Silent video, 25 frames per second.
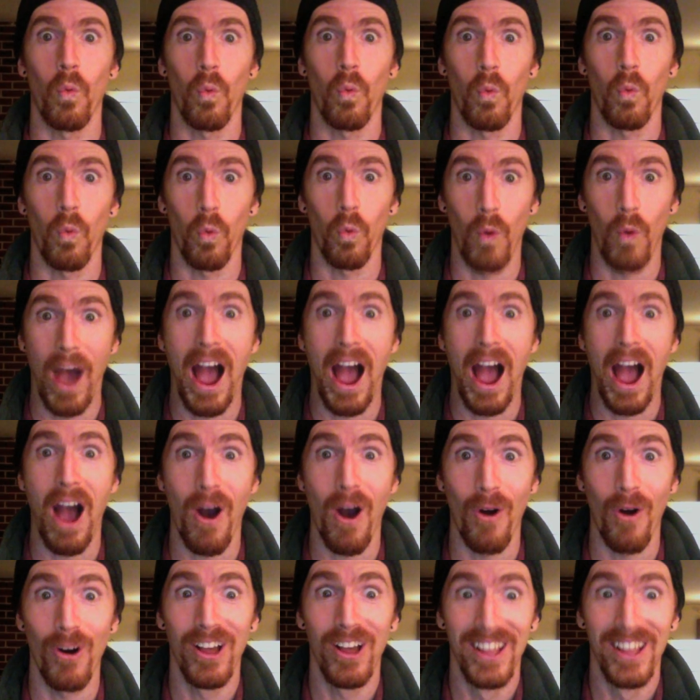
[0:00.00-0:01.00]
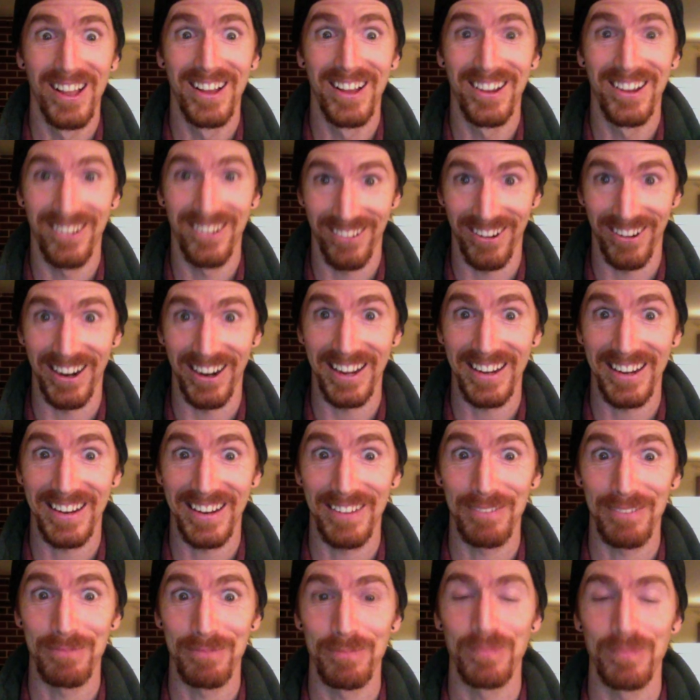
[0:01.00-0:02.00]
Wow, right?
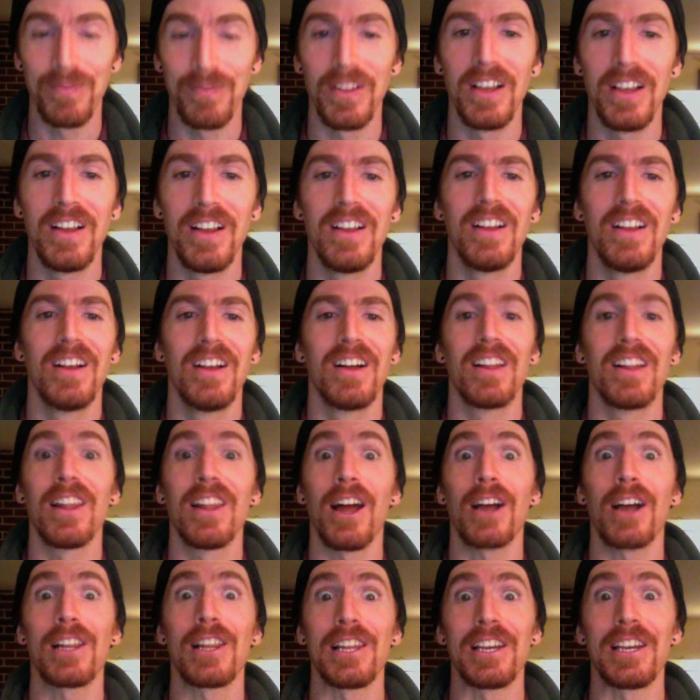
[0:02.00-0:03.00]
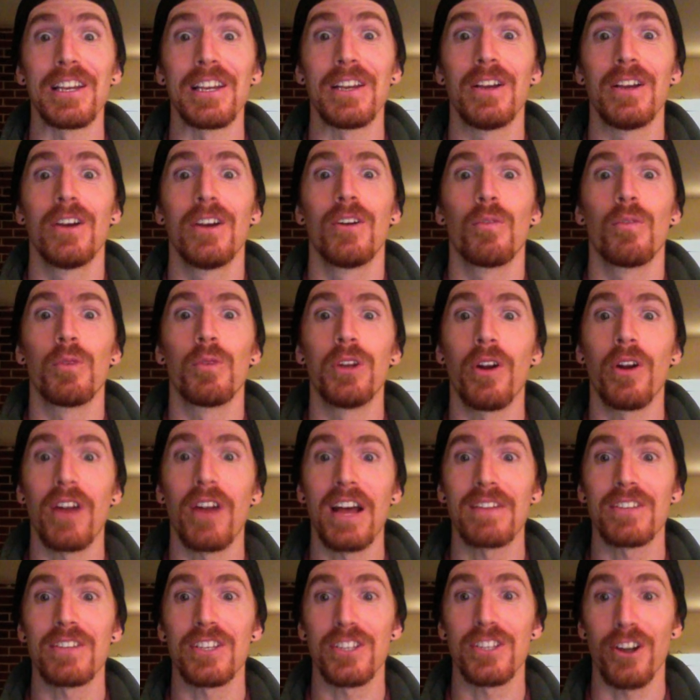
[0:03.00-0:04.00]
Luckily, we don't
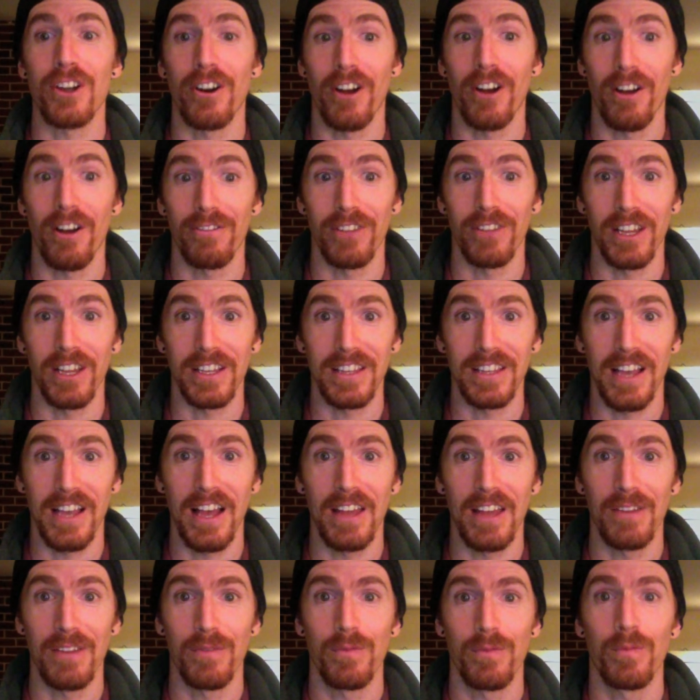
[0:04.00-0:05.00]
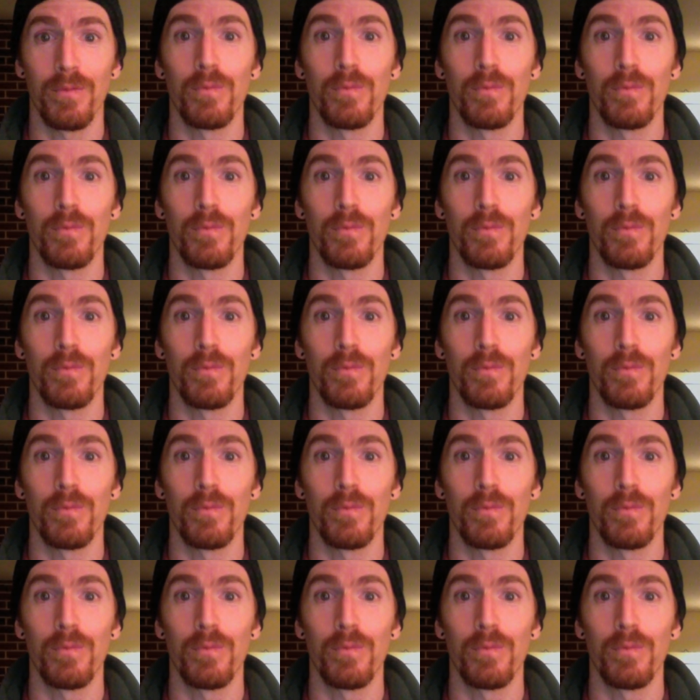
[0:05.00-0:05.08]
have to start off like that.